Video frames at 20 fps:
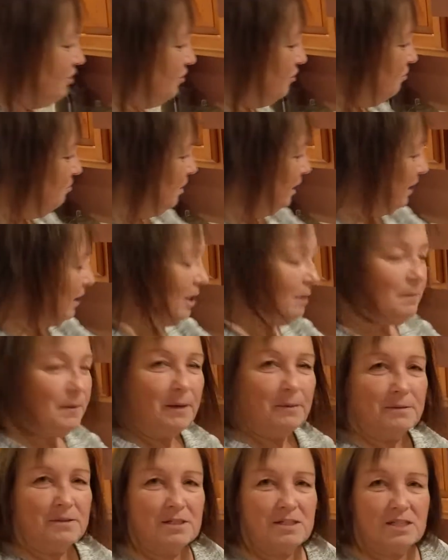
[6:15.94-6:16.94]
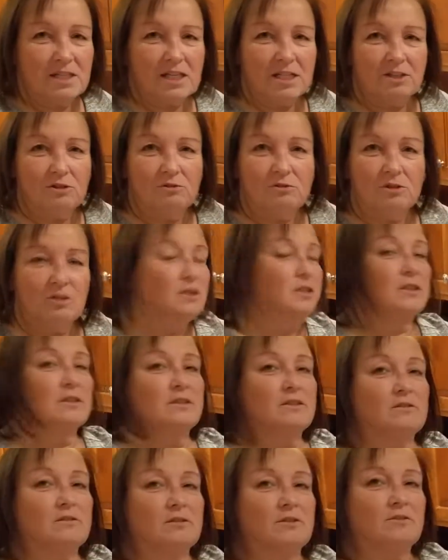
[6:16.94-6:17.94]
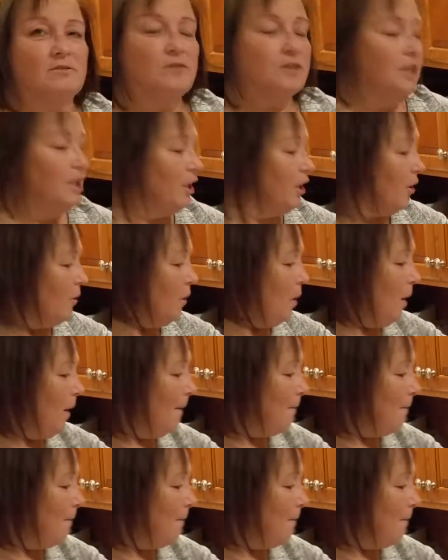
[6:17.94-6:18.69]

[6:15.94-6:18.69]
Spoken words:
you might not be able to see it on the video,